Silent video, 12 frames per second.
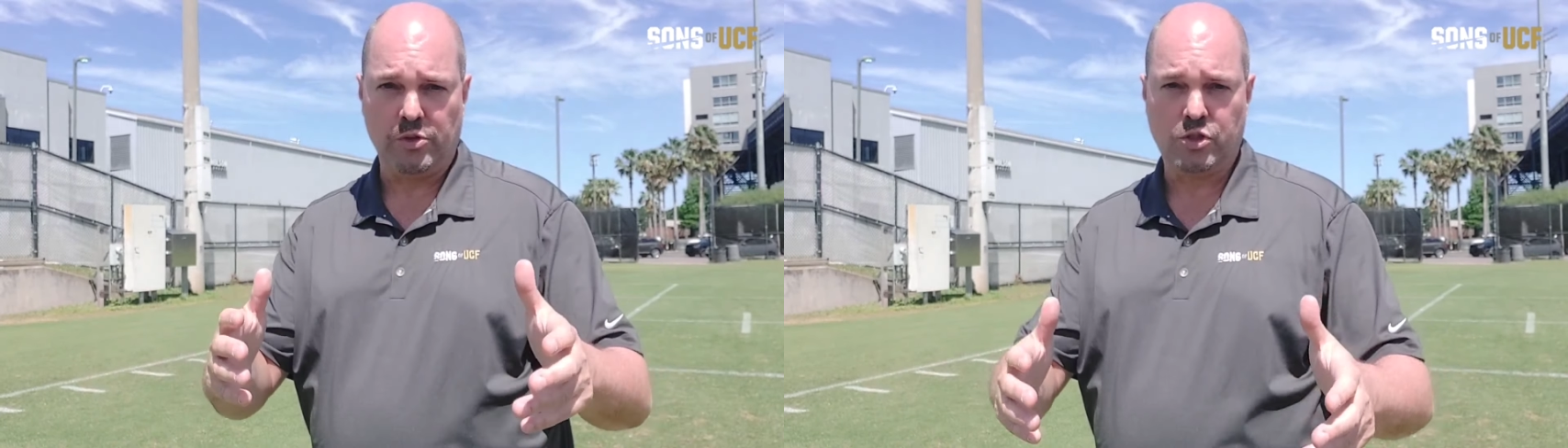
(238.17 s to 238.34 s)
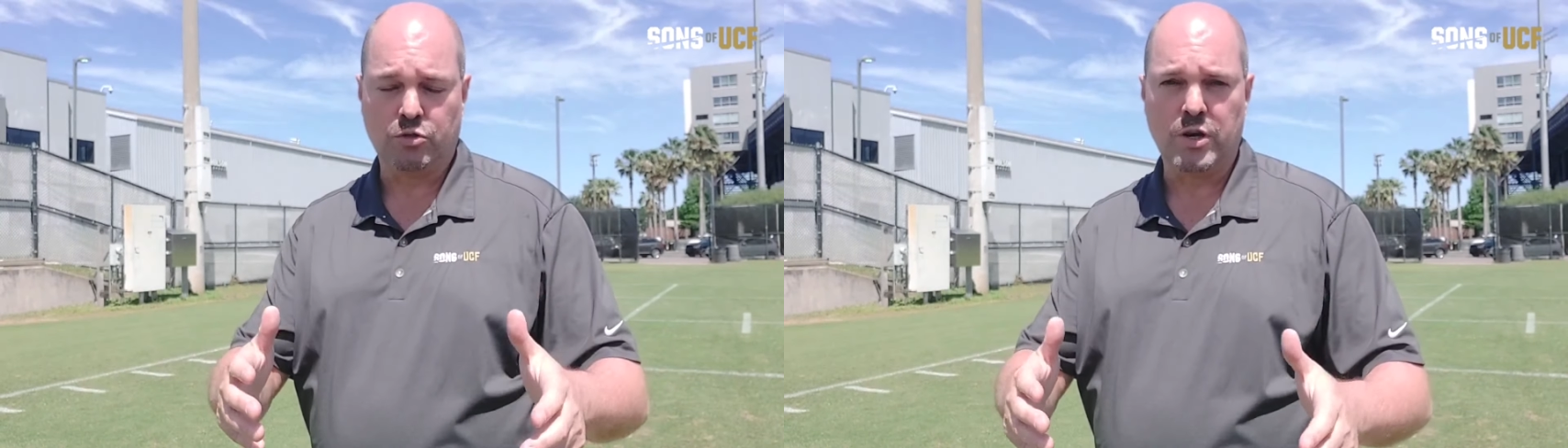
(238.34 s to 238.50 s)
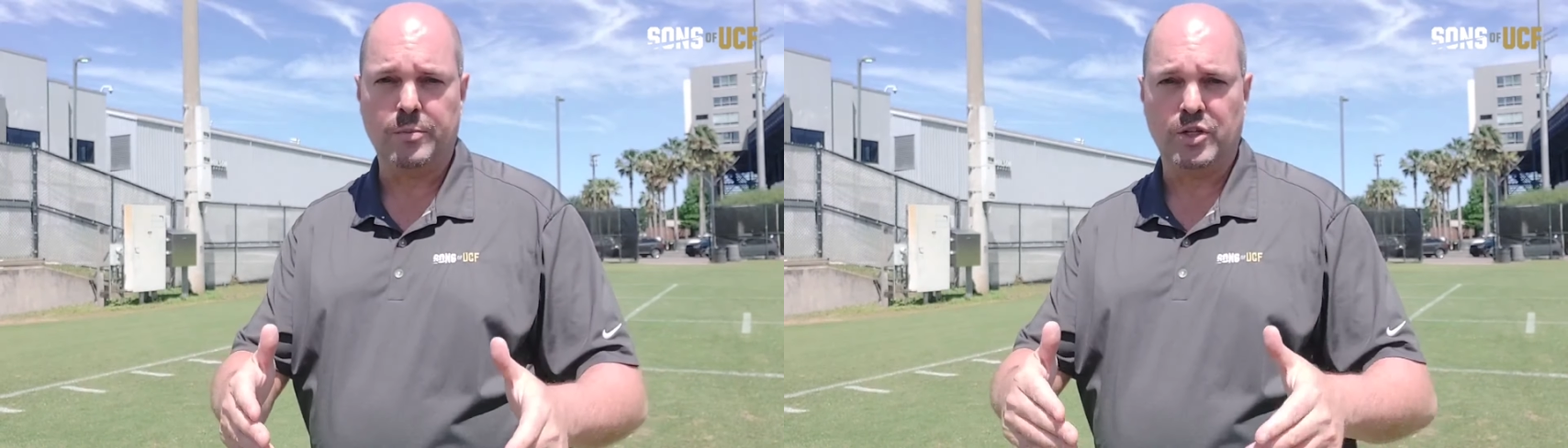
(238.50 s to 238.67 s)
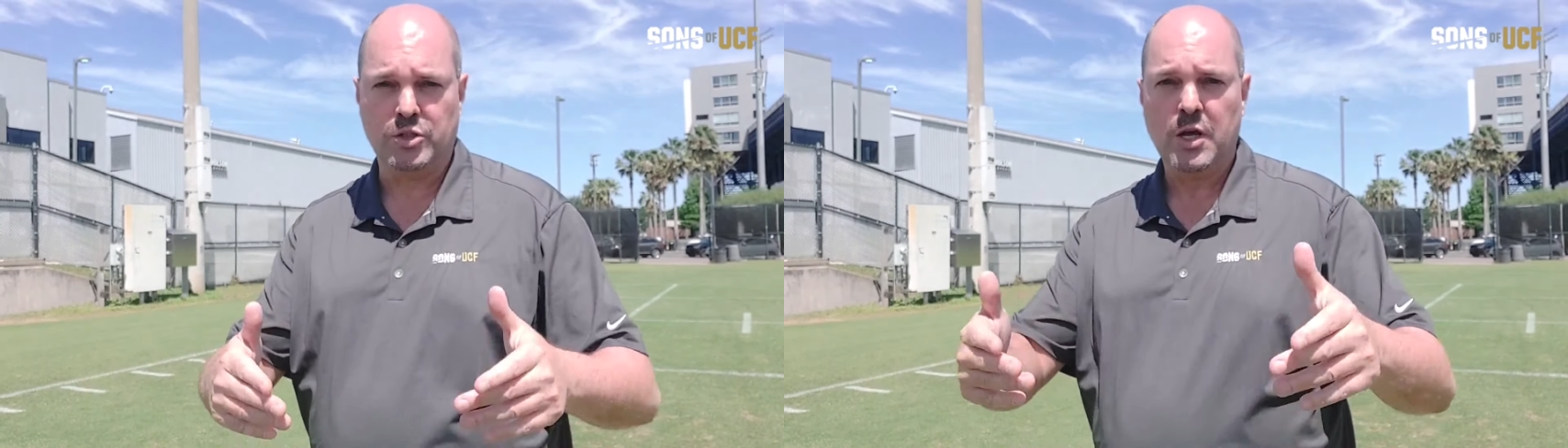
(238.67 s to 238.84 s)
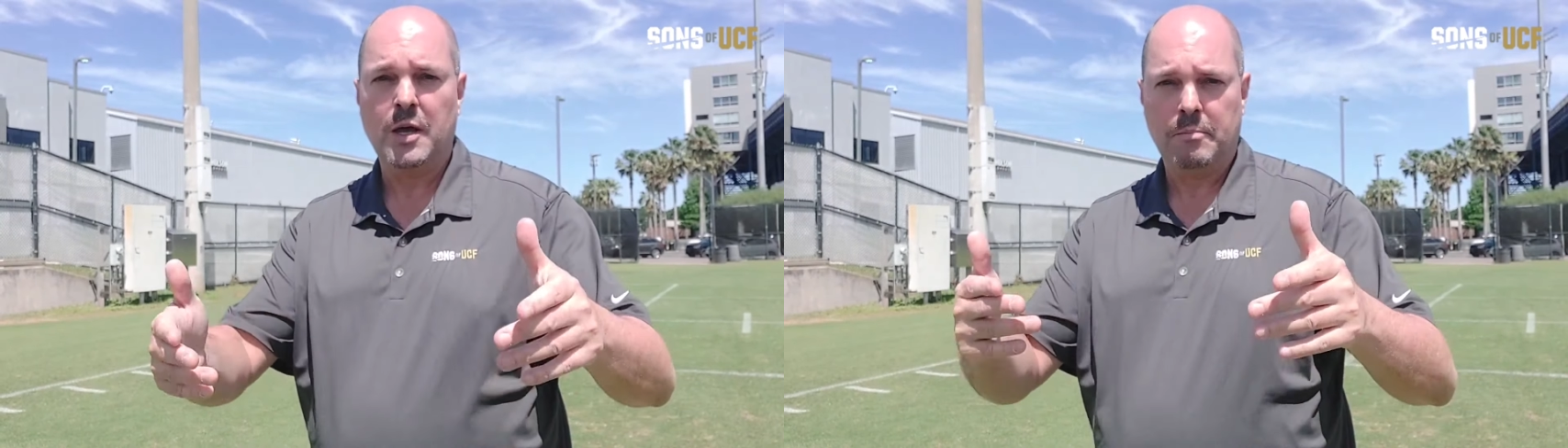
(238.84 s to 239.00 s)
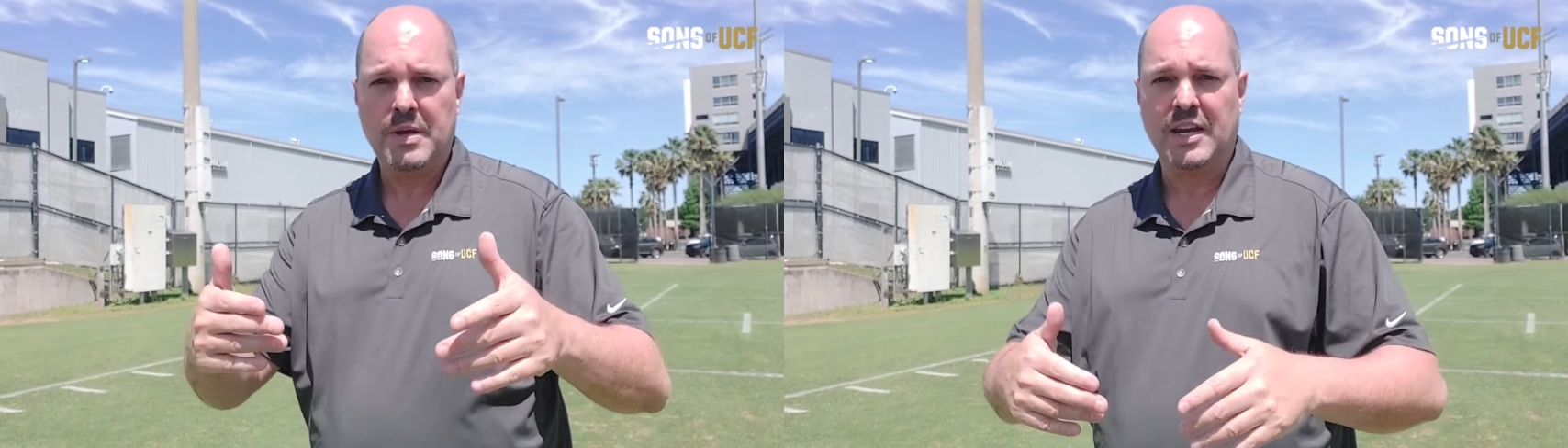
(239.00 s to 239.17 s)
scrimmage,
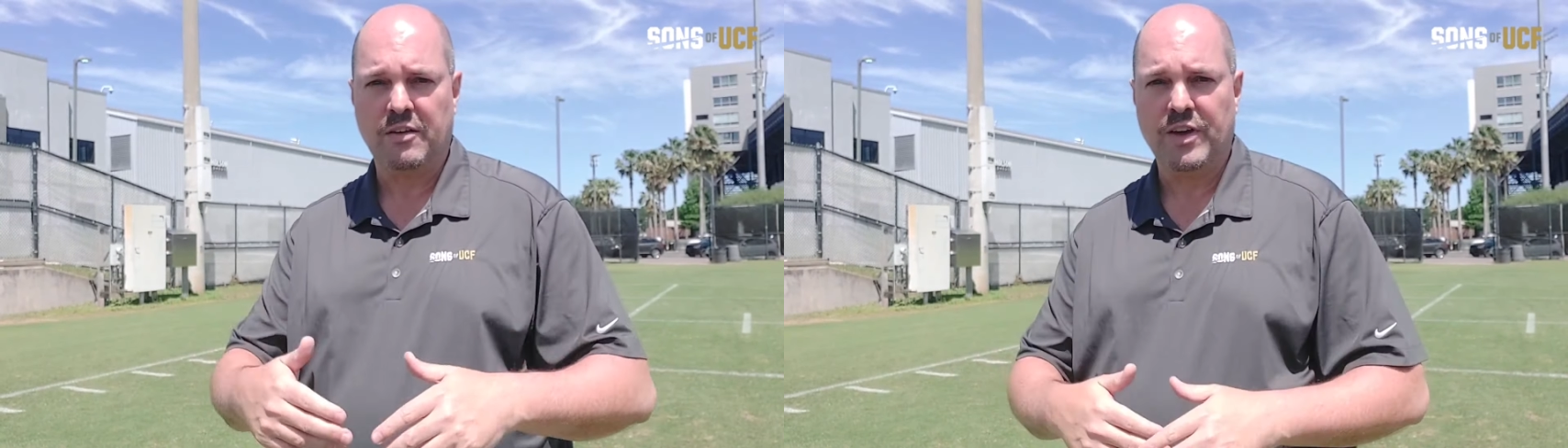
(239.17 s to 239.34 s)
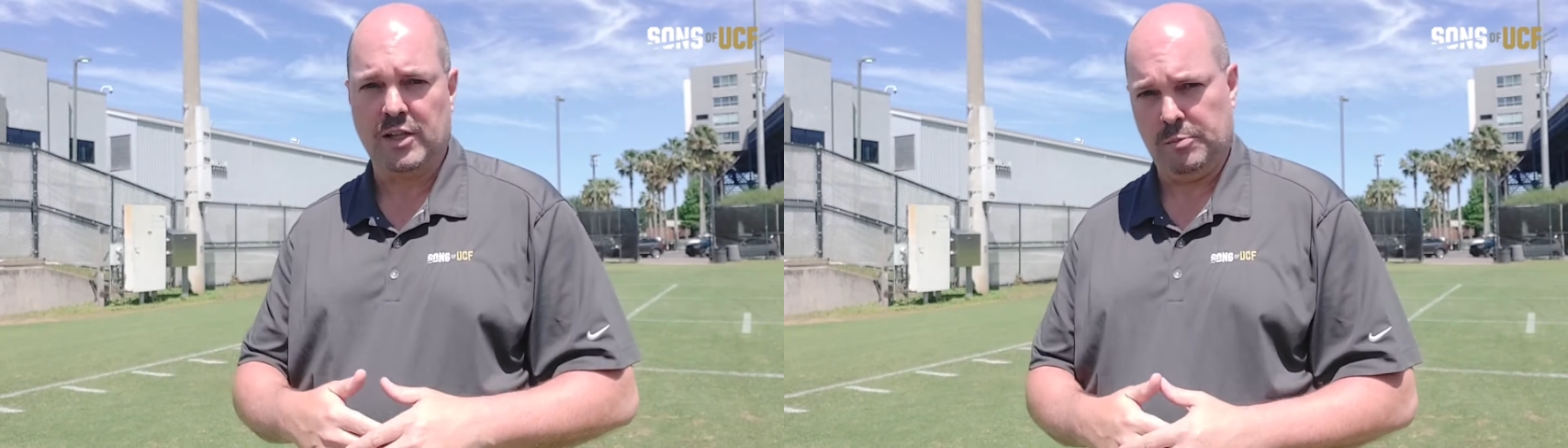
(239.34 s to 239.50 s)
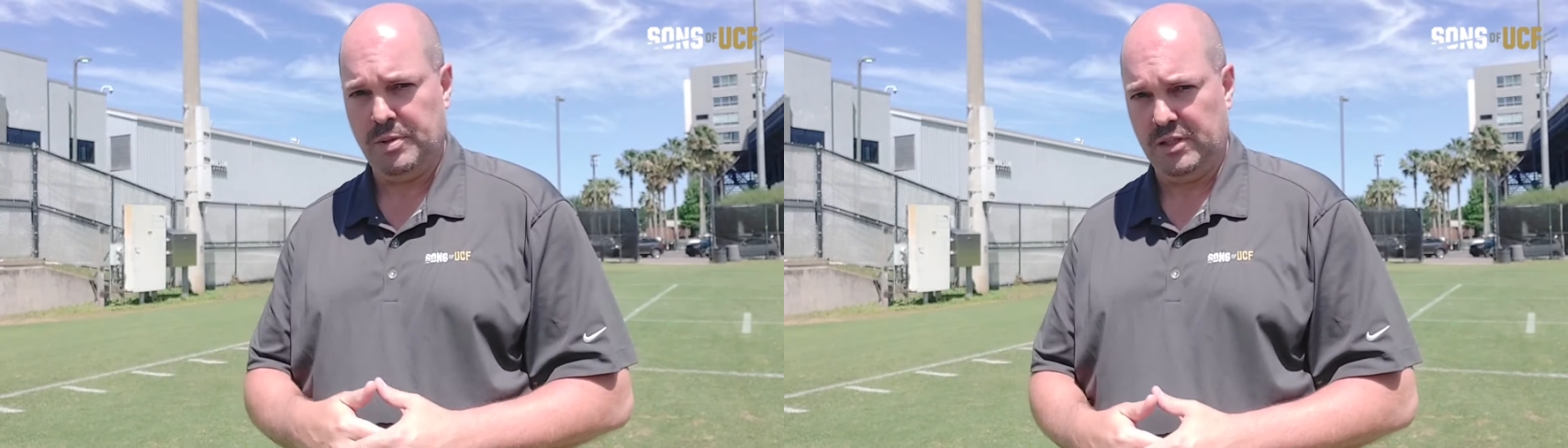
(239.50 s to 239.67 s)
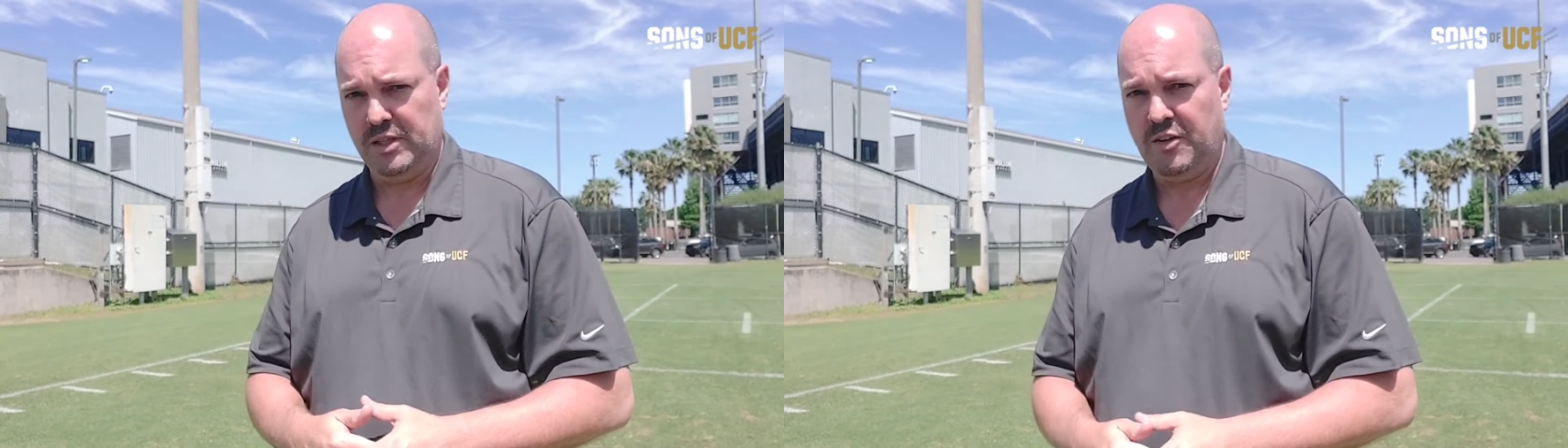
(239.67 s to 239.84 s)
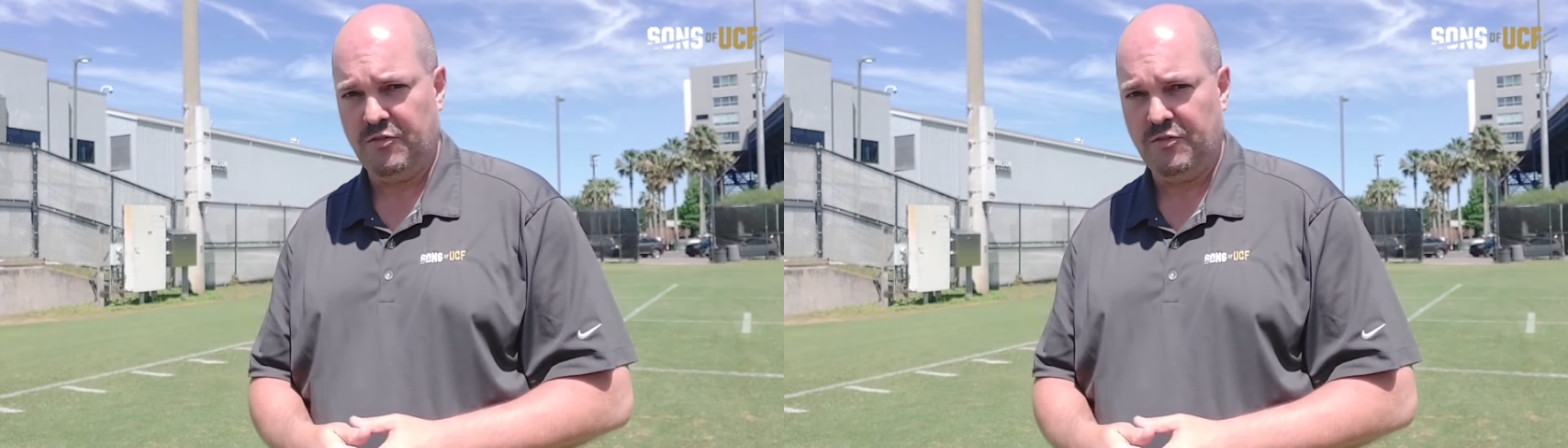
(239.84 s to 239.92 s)
media availability